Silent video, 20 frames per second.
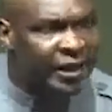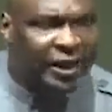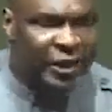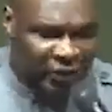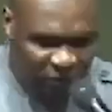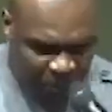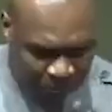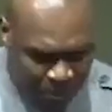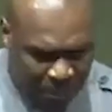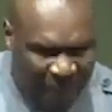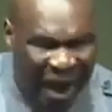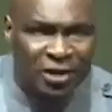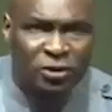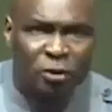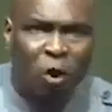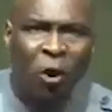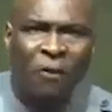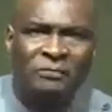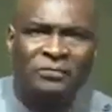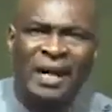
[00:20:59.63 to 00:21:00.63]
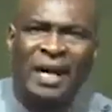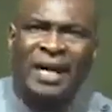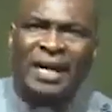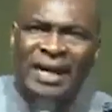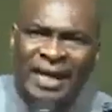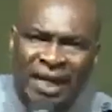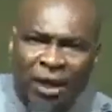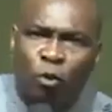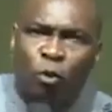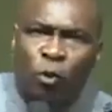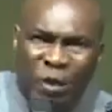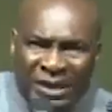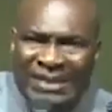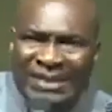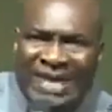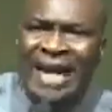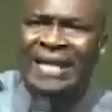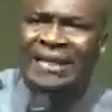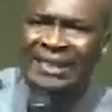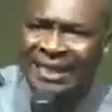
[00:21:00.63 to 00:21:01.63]
is part of the
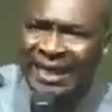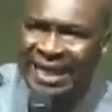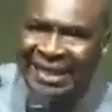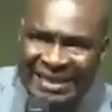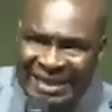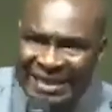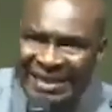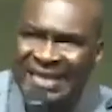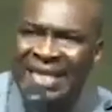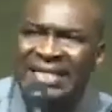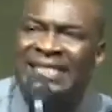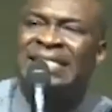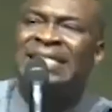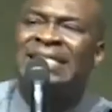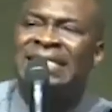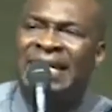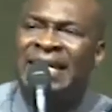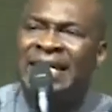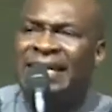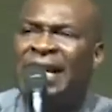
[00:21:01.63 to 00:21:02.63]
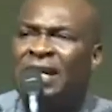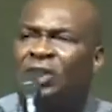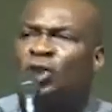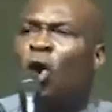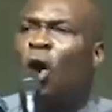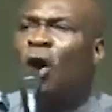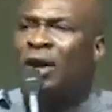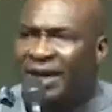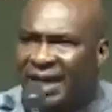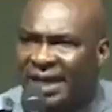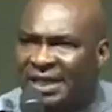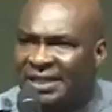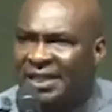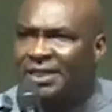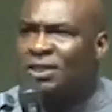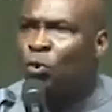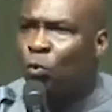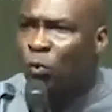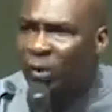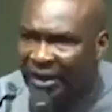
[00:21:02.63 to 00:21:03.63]
requisite graces, the signature
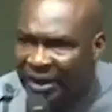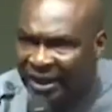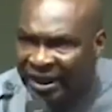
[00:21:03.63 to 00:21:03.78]
graces you will